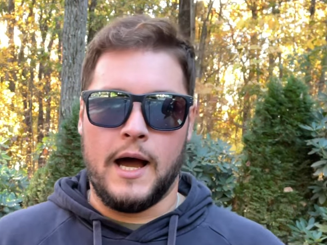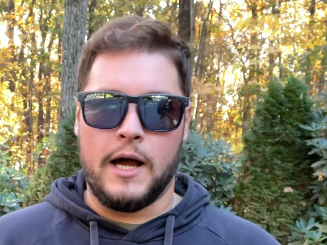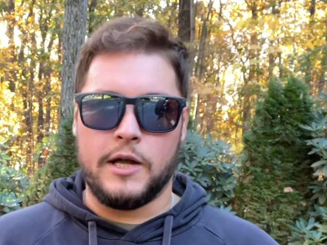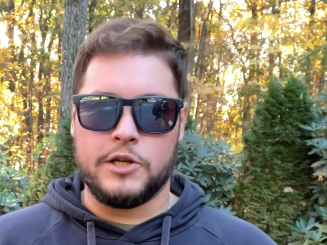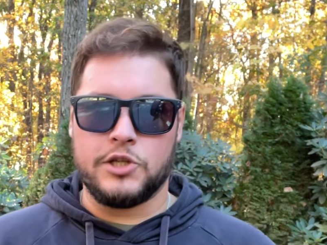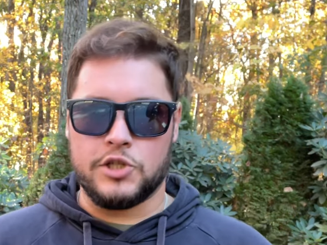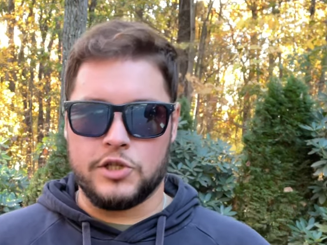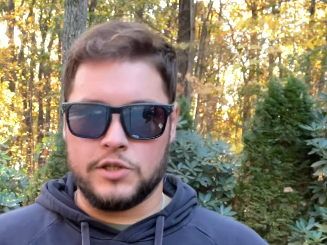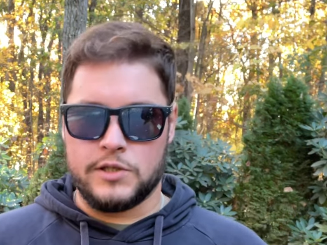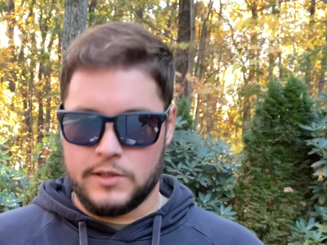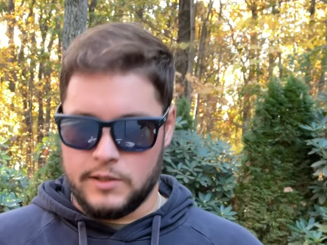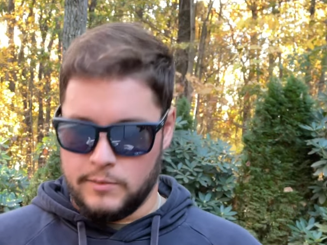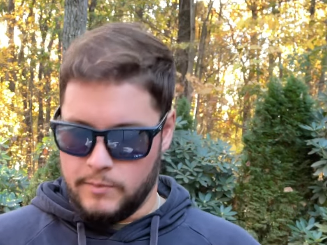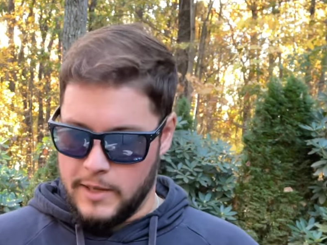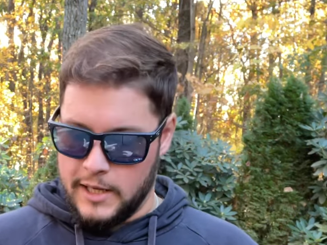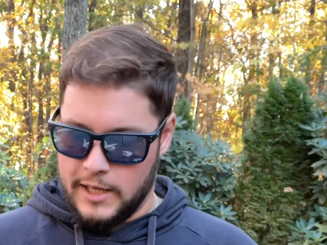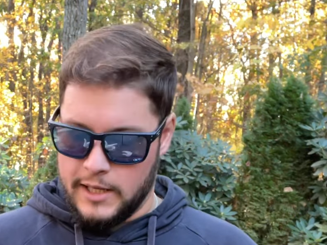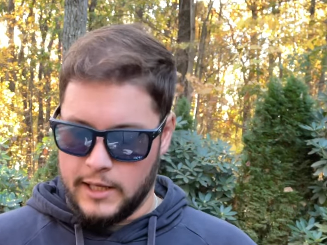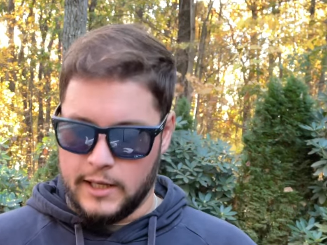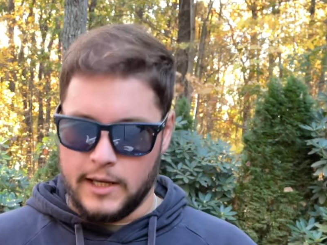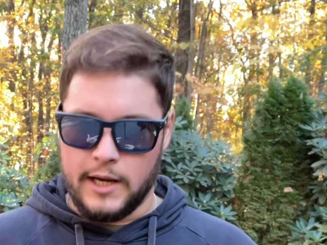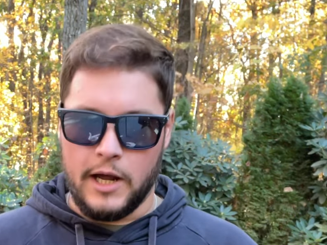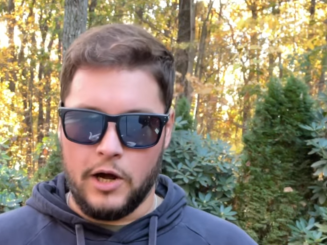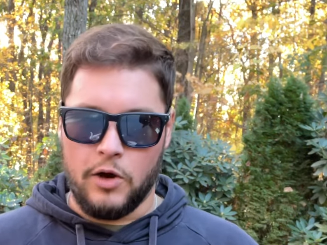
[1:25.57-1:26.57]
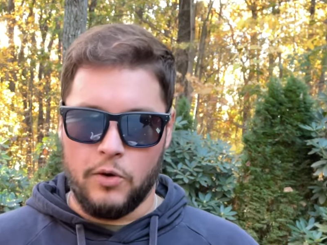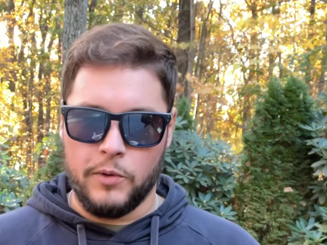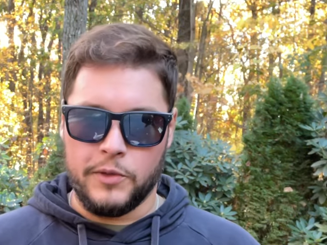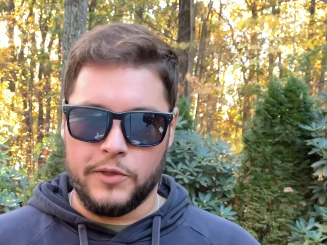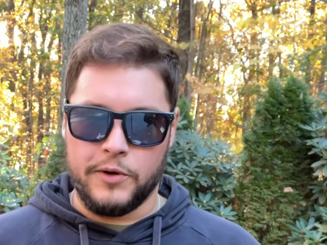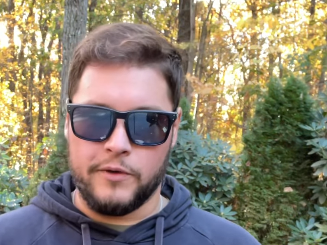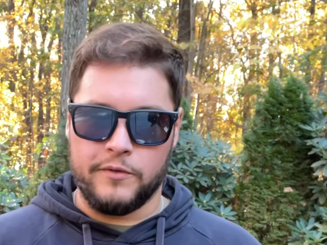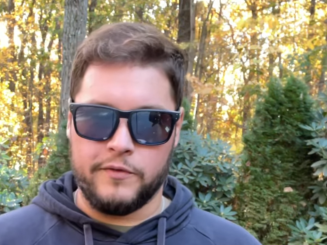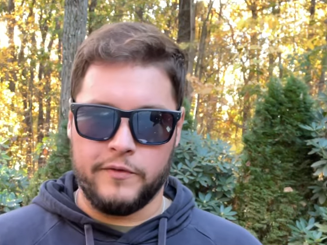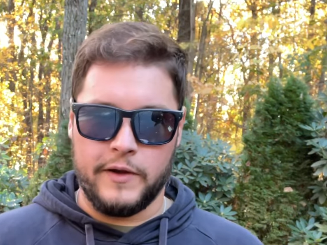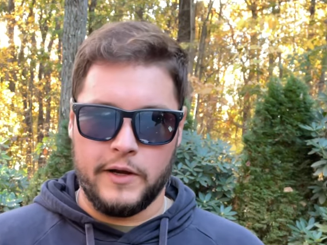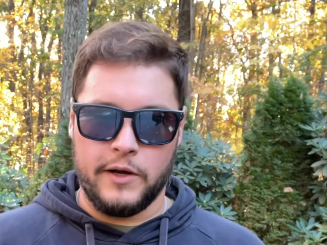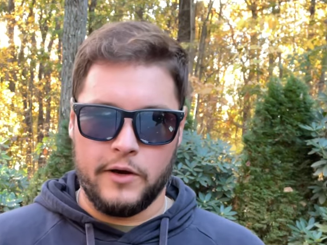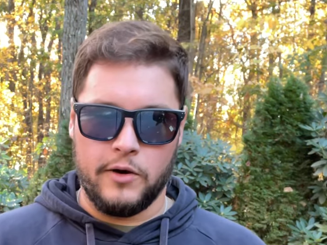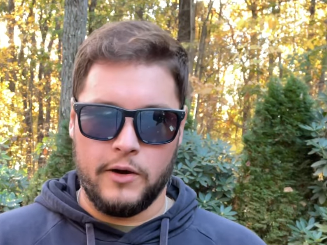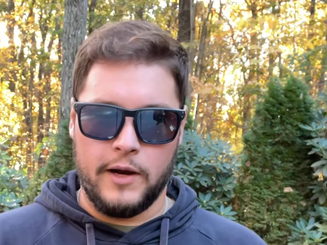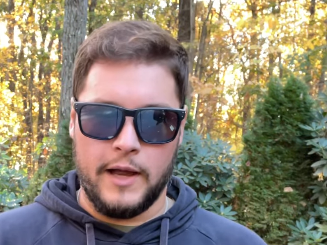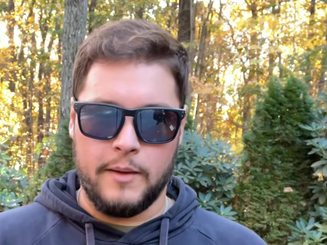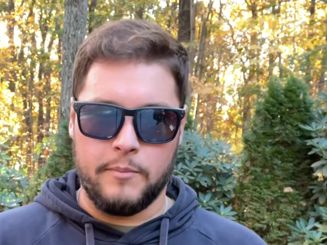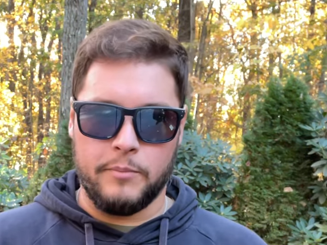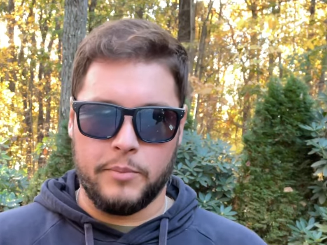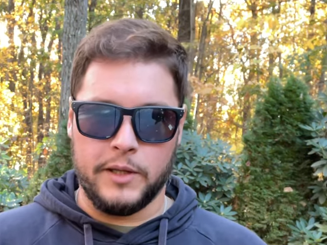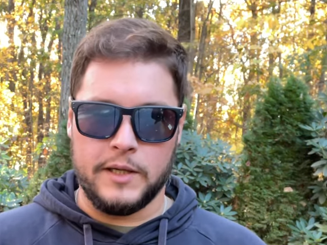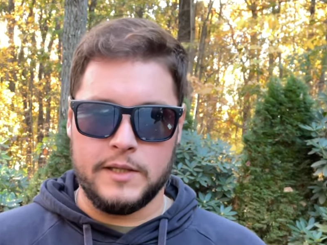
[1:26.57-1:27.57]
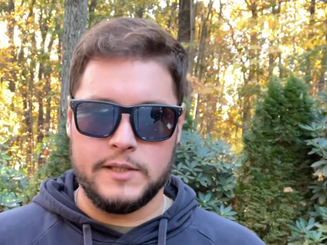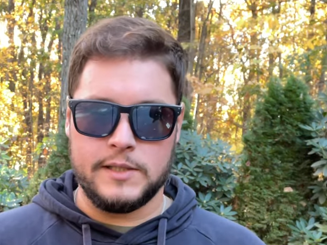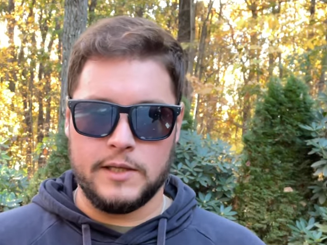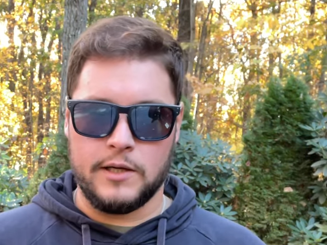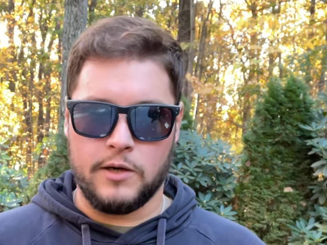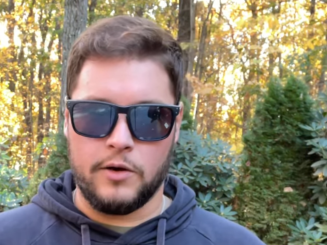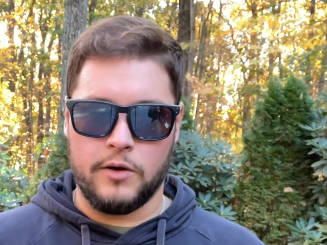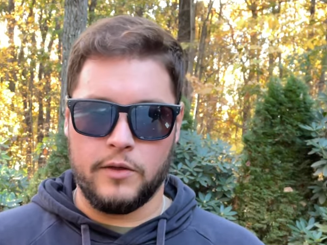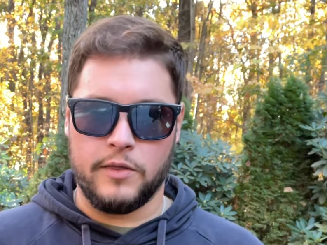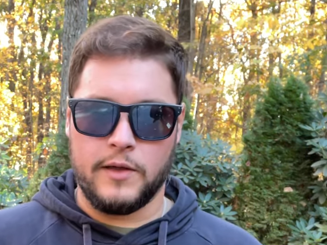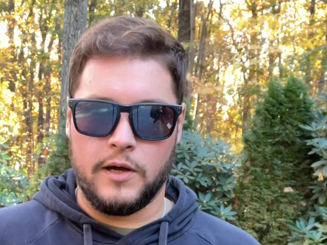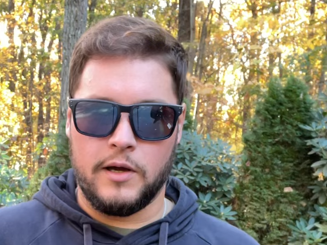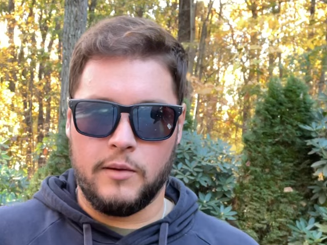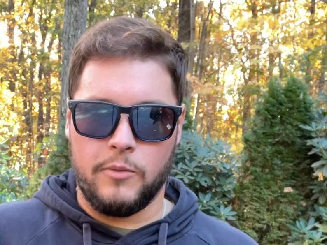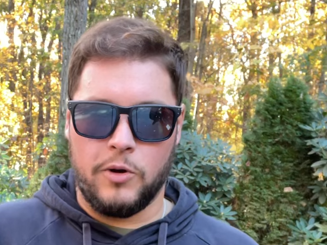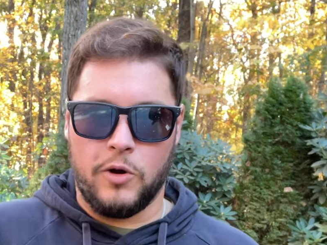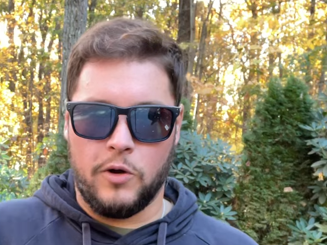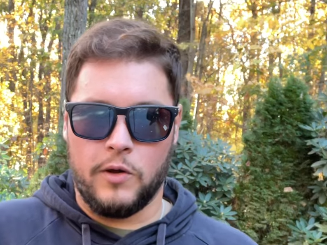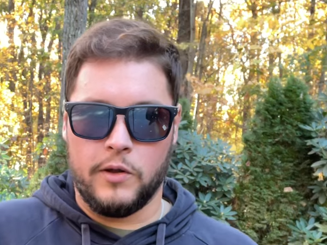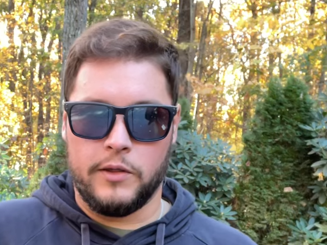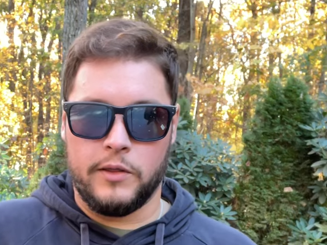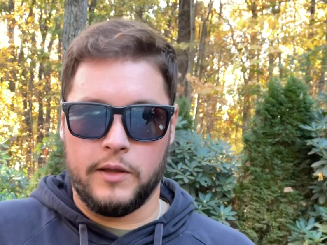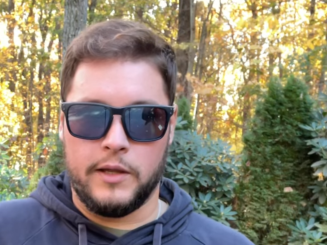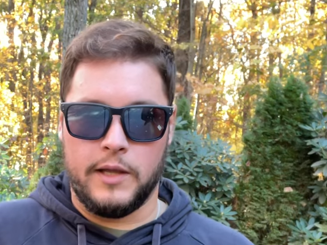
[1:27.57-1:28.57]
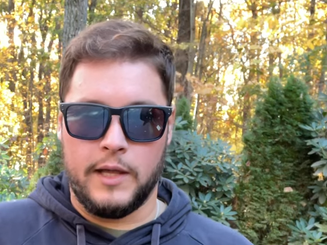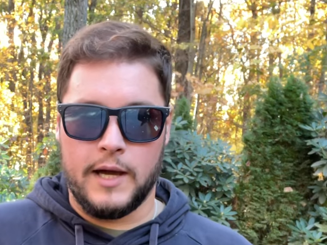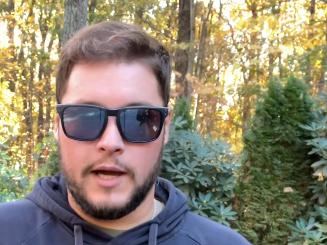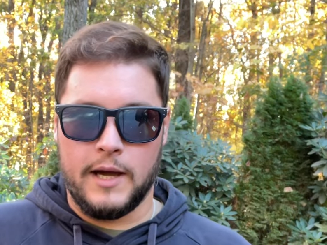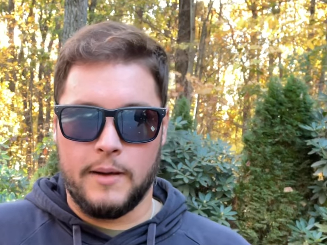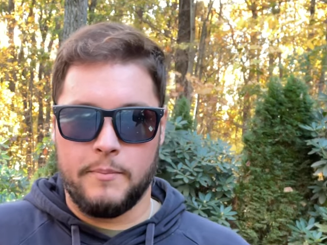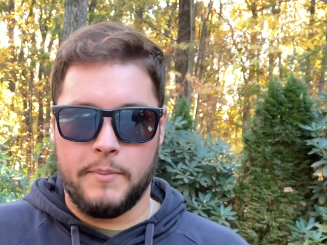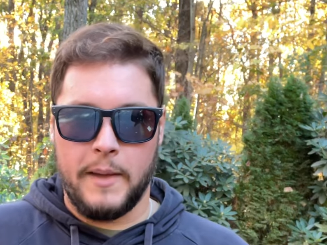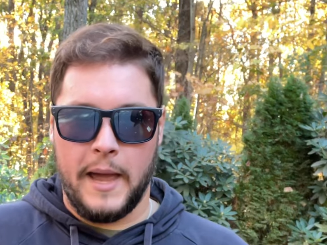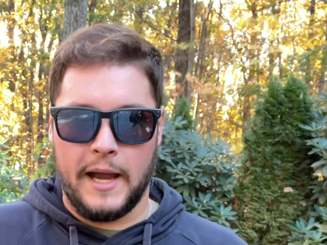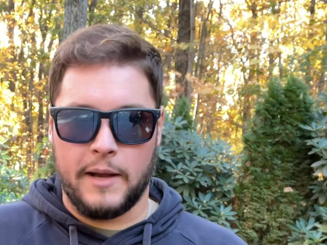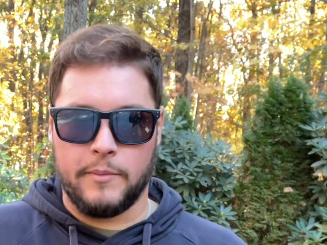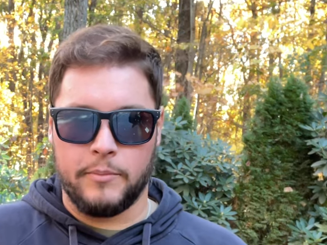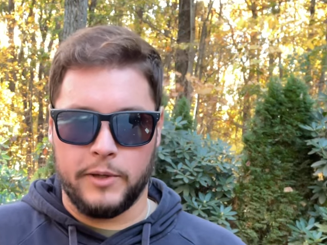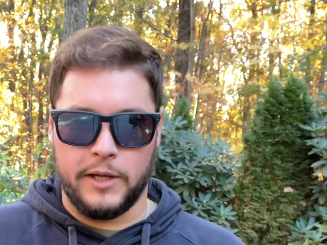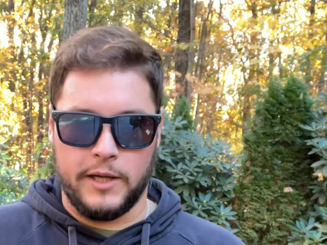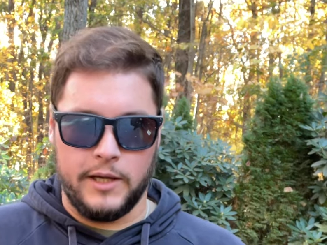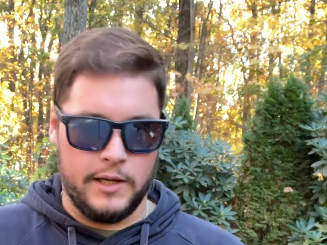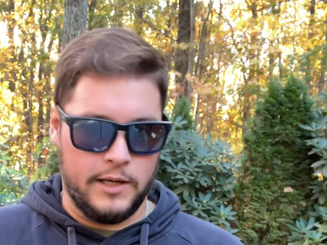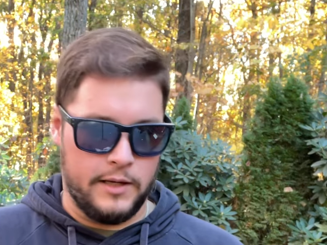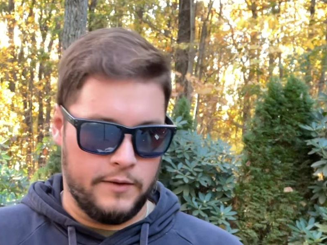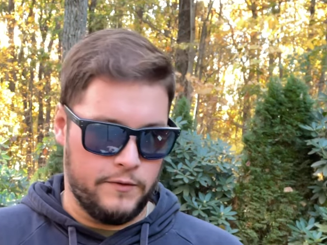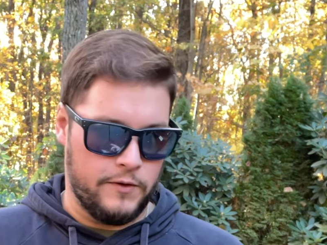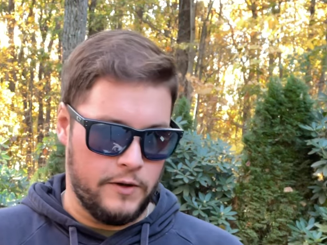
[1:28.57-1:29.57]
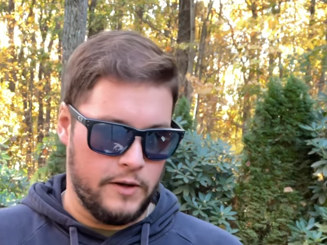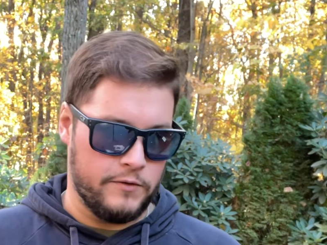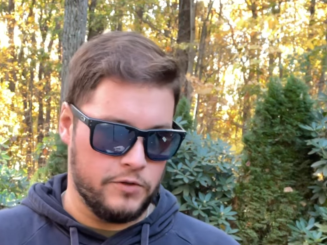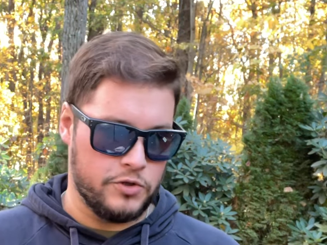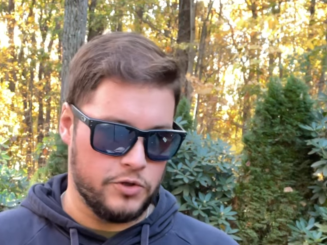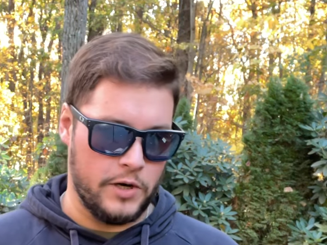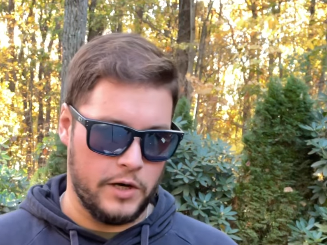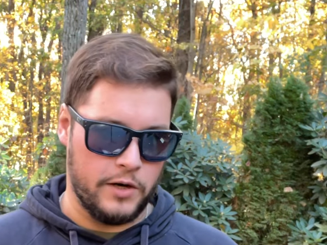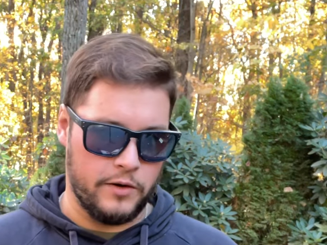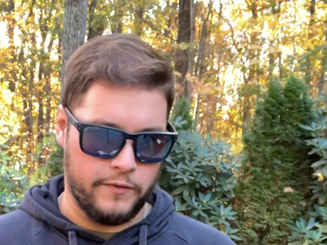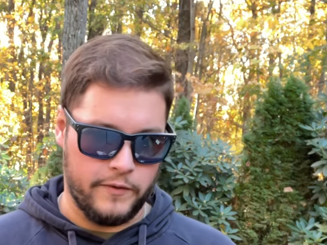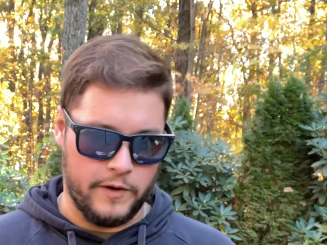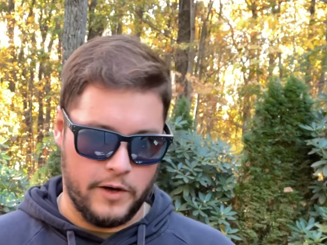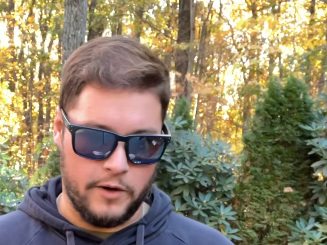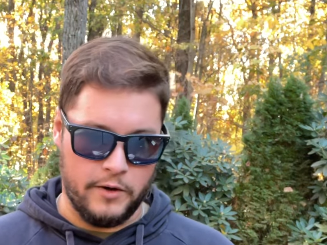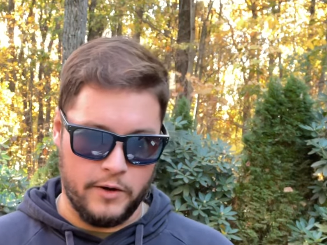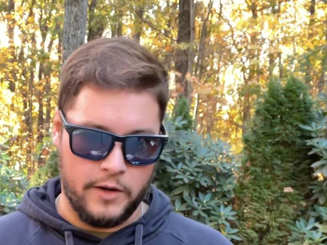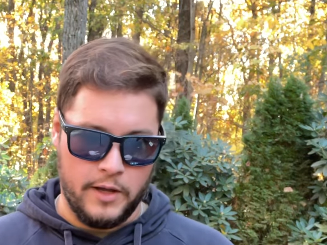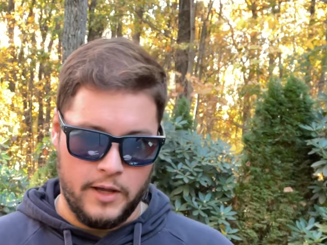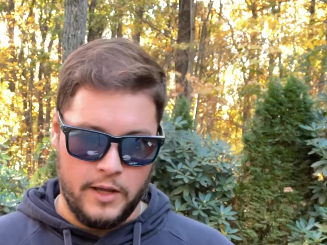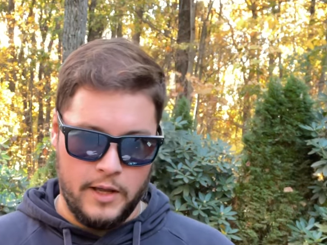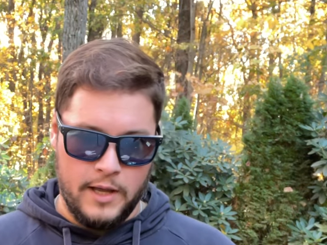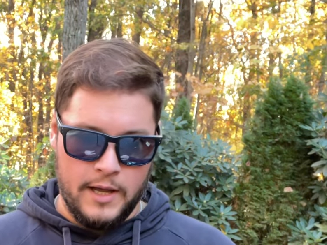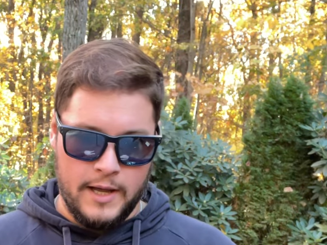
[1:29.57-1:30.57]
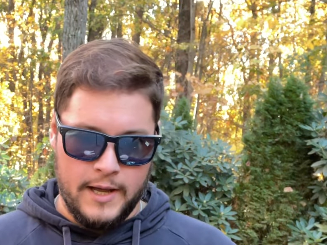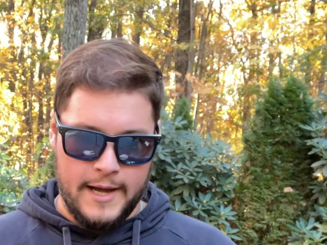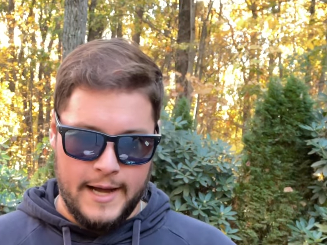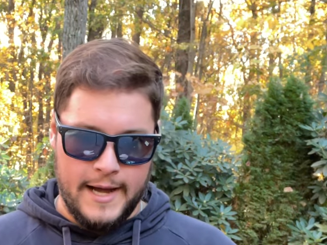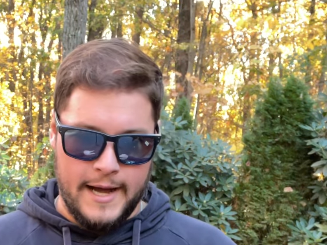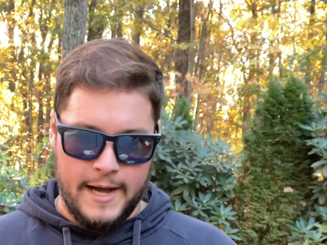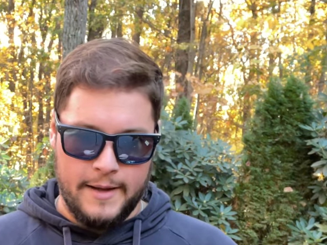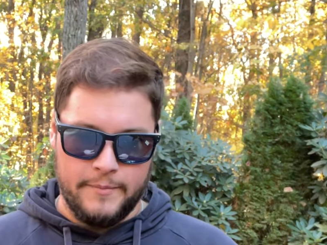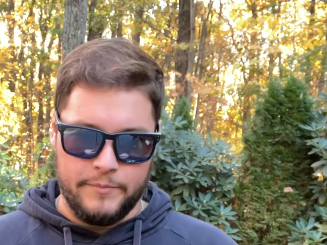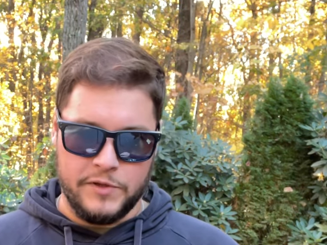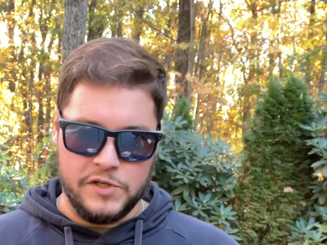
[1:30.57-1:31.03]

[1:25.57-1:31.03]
just making an L with our finger and placing our thumb on the back plate if you have a striker fire.